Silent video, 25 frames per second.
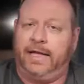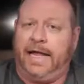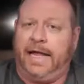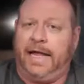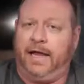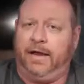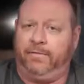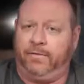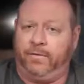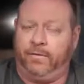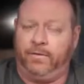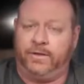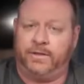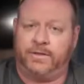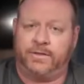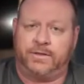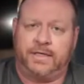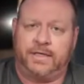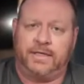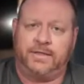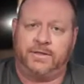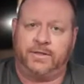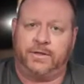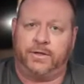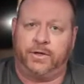Anvil
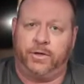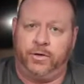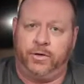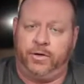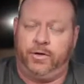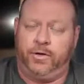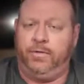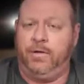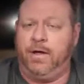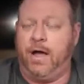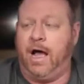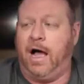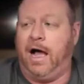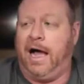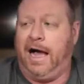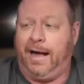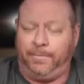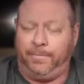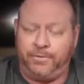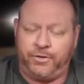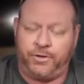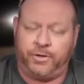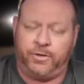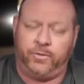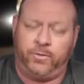is a good
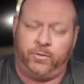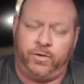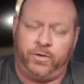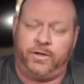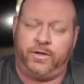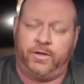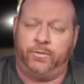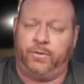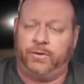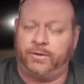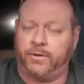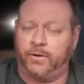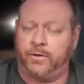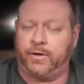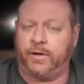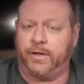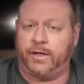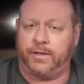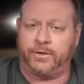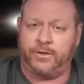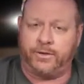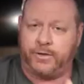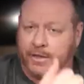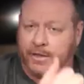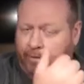option with the
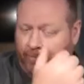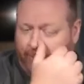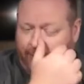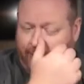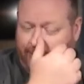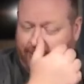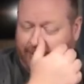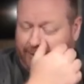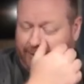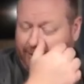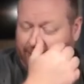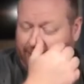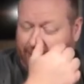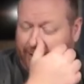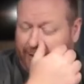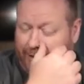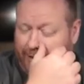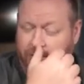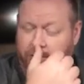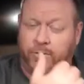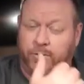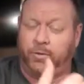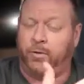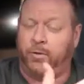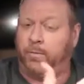recirculation kit, because it is an
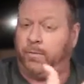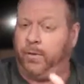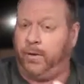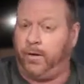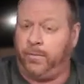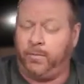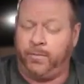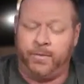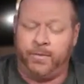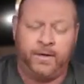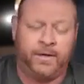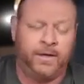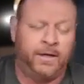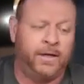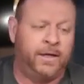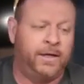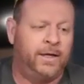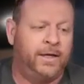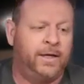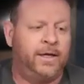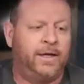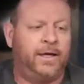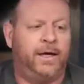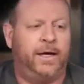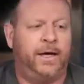external pump.
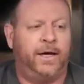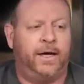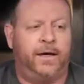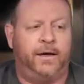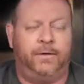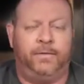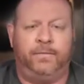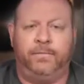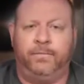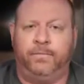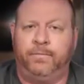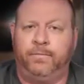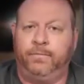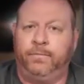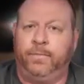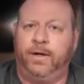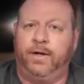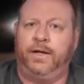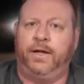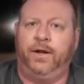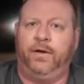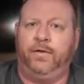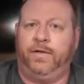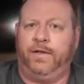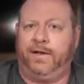But
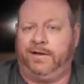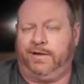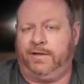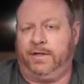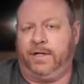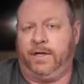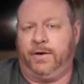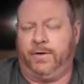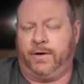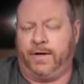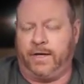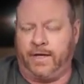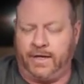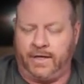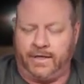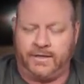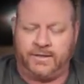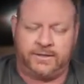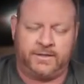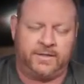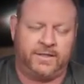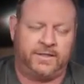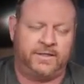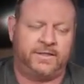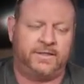there again,
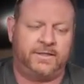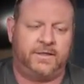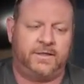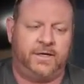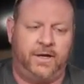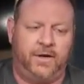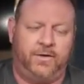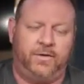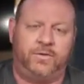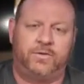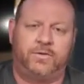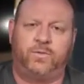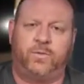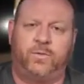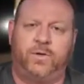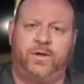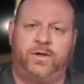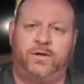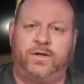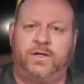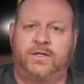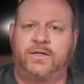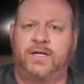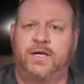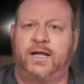it's it's
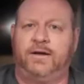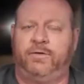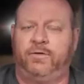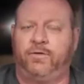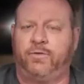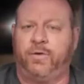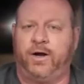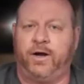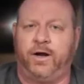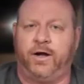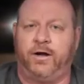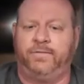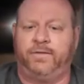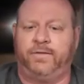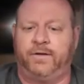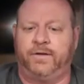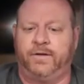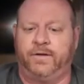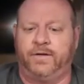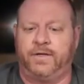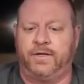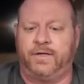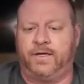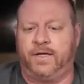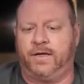kind of a trade-off.
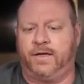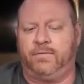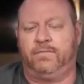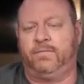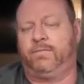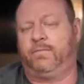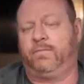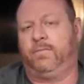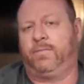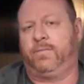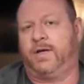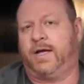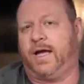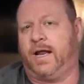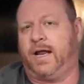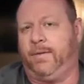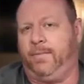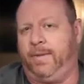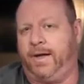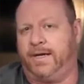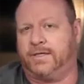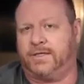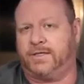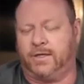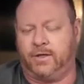It kind of
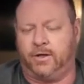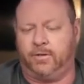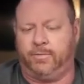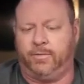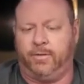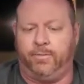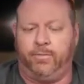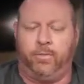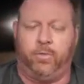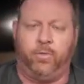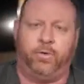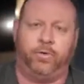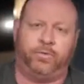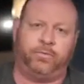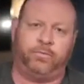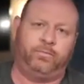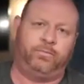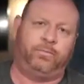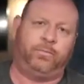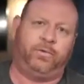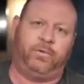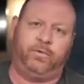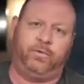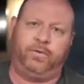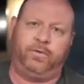makes it a little bit more
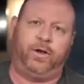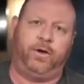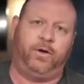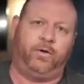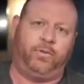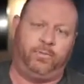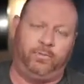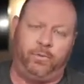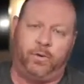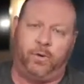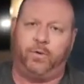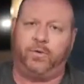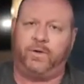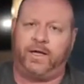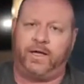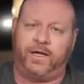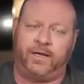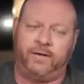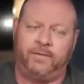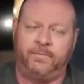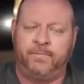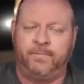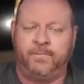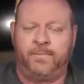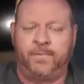
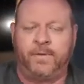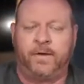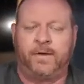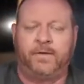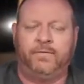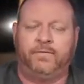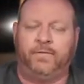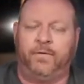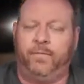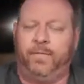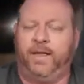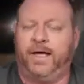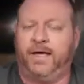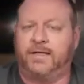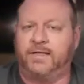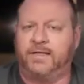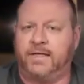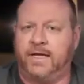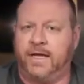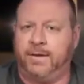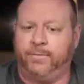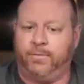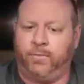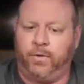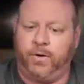bulky from that
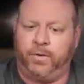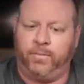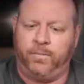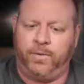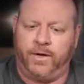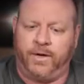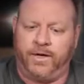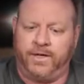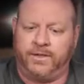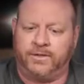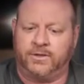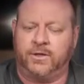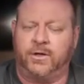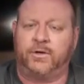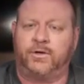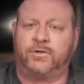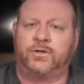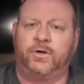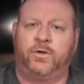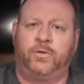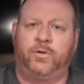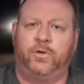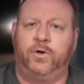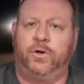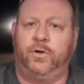standpoint, but it is
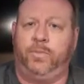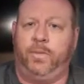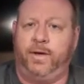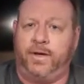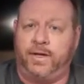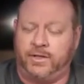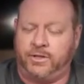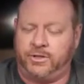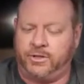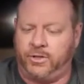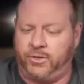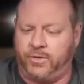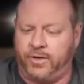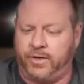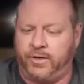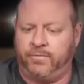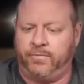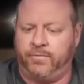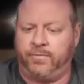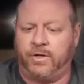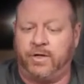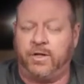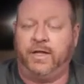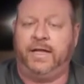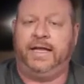also good because you
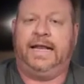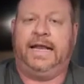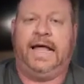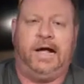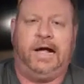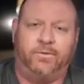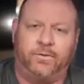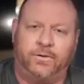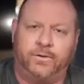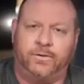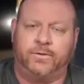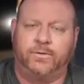can clean out